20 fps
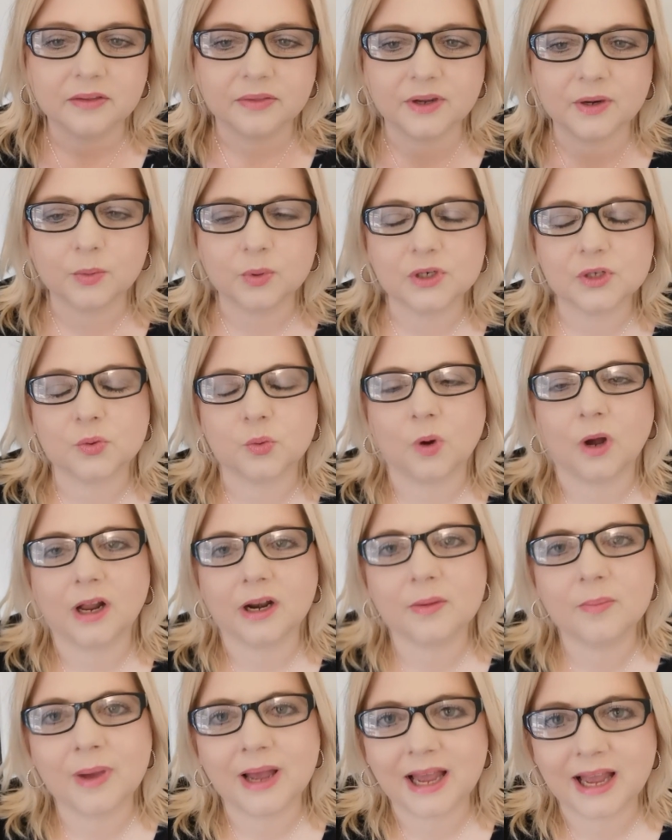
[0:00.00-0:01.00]
There was
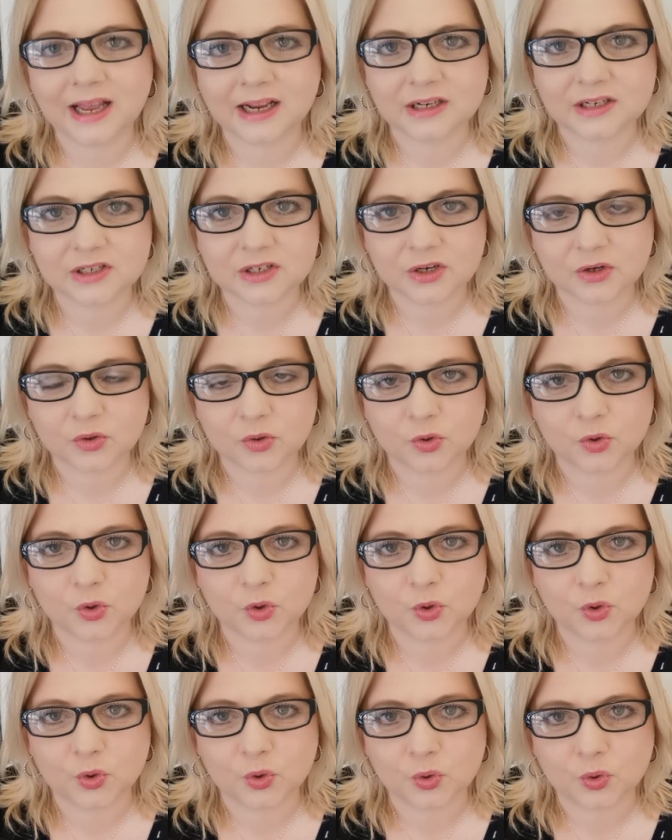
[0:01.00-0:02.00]
one man
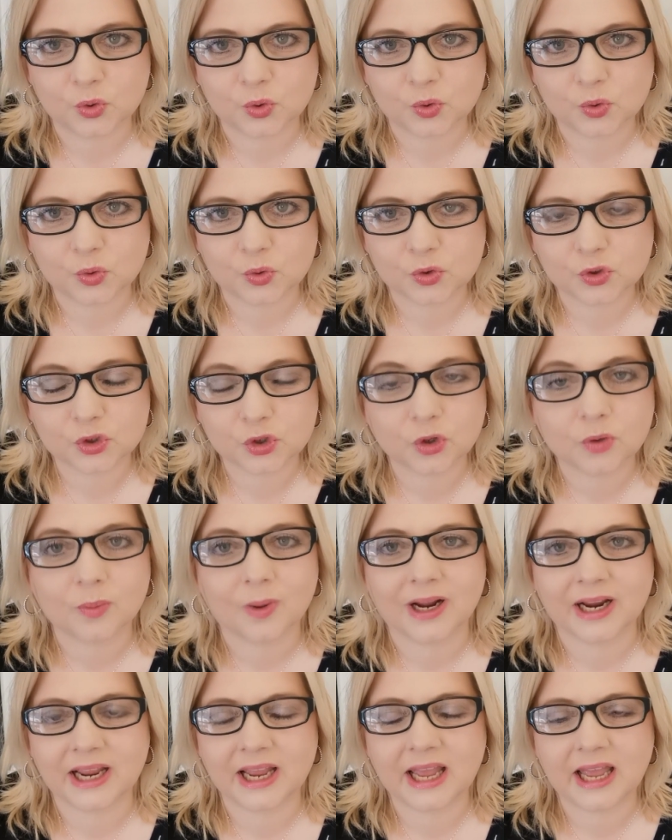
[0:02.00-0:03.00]
who took
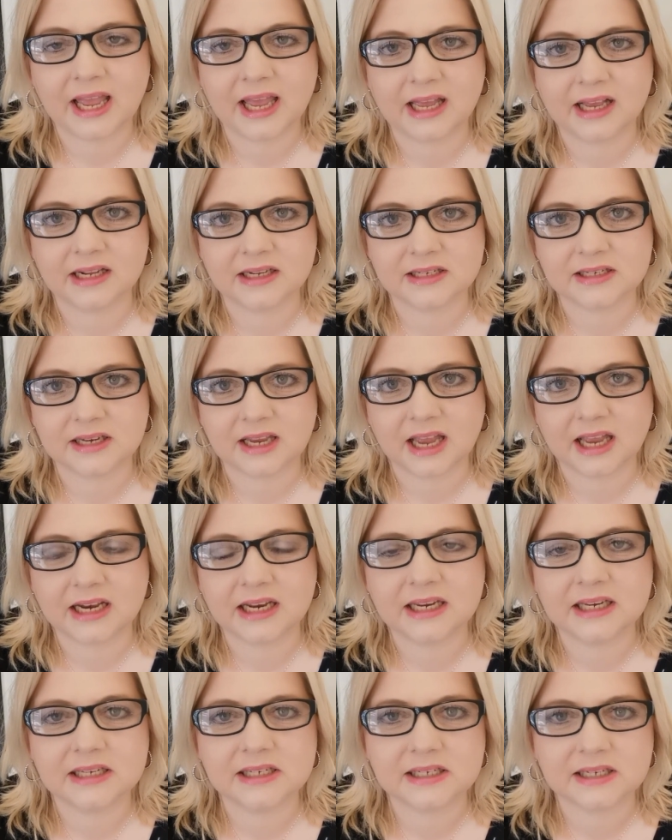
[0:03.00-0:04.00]
my hands, and
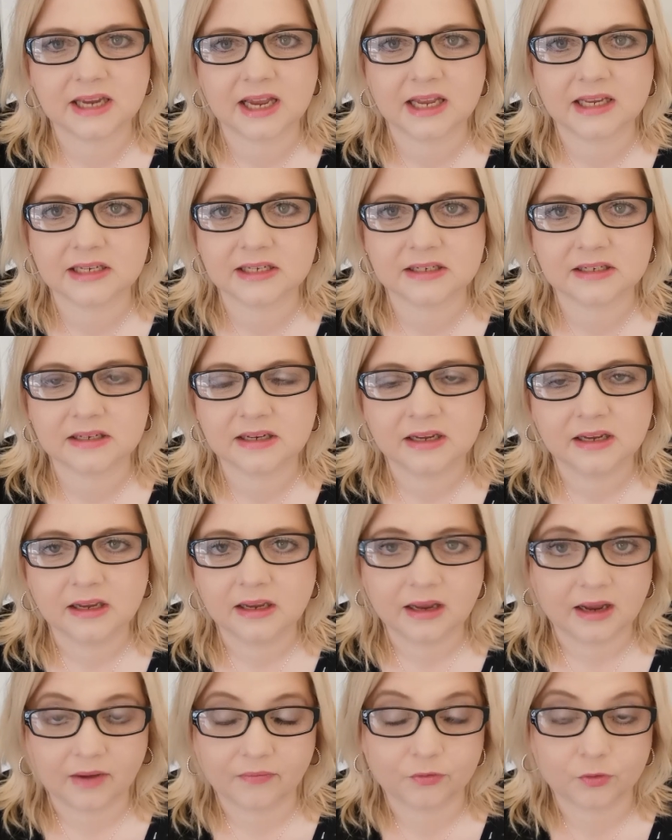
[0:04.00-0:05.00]
he says,
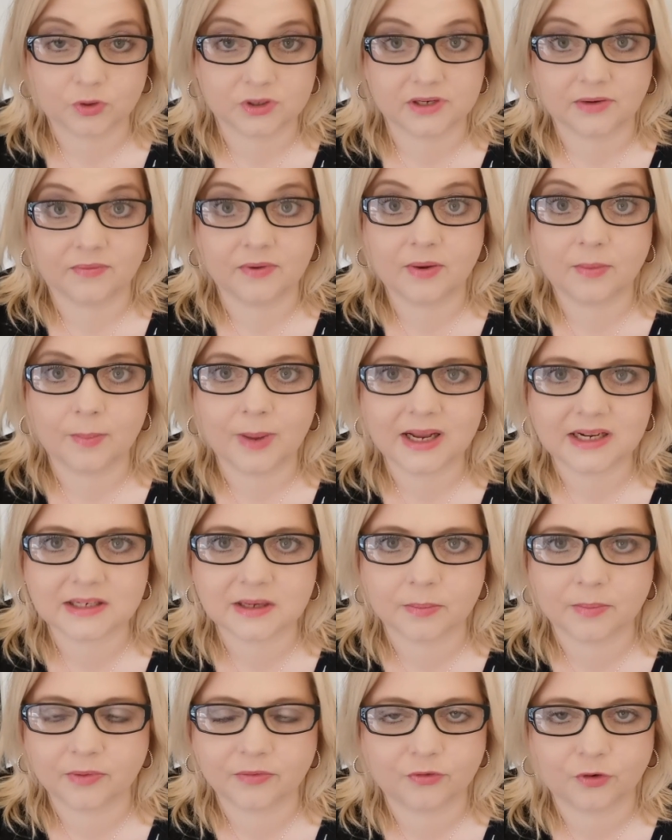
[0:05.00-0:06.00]
of course I've never
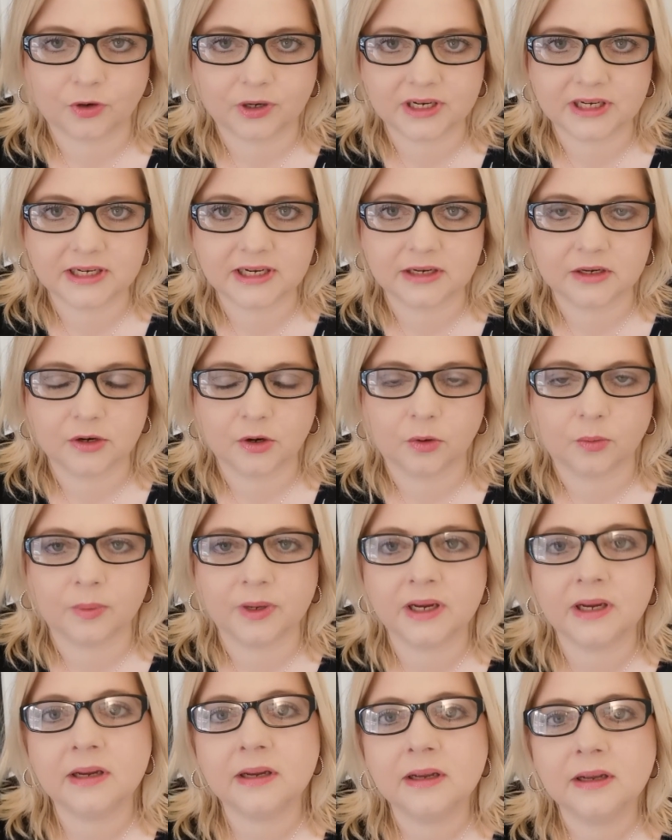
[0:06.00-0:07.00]
met him before, he didn't know
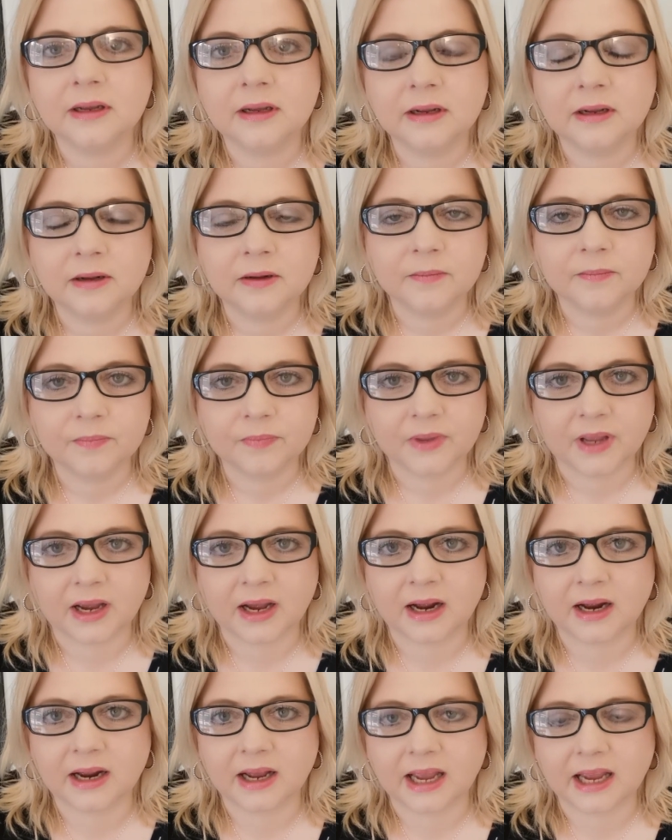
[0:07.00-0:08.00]
me,
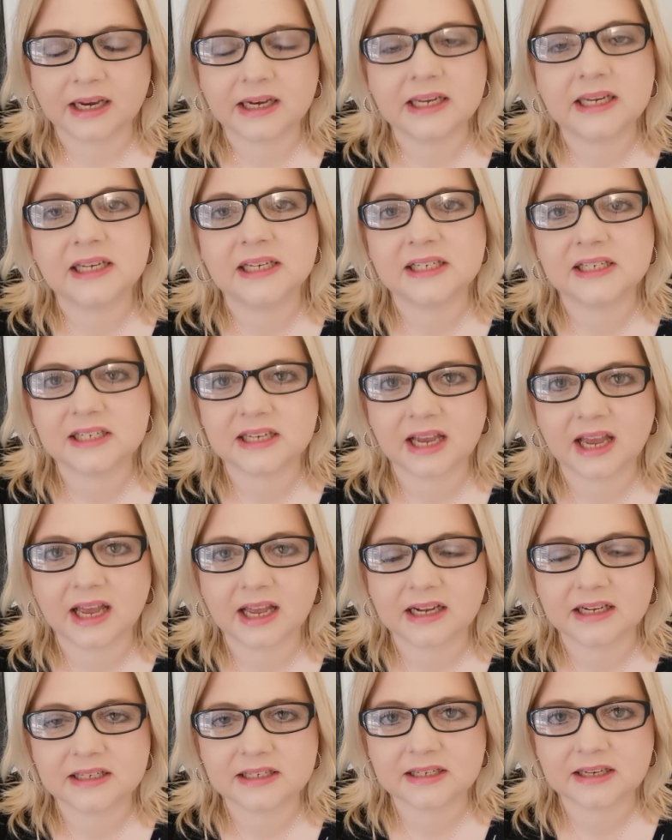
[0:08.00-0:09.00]
and he
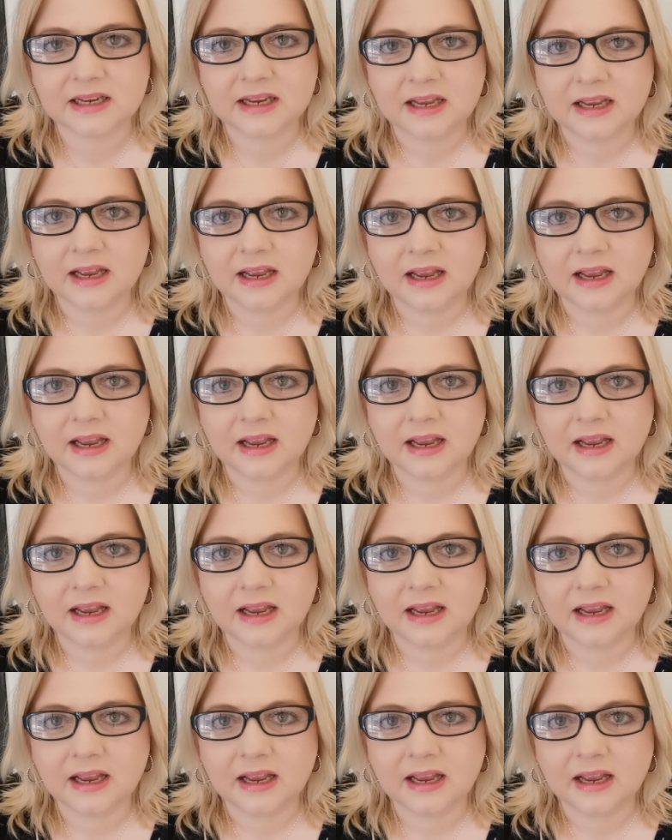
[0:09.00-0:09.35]
says,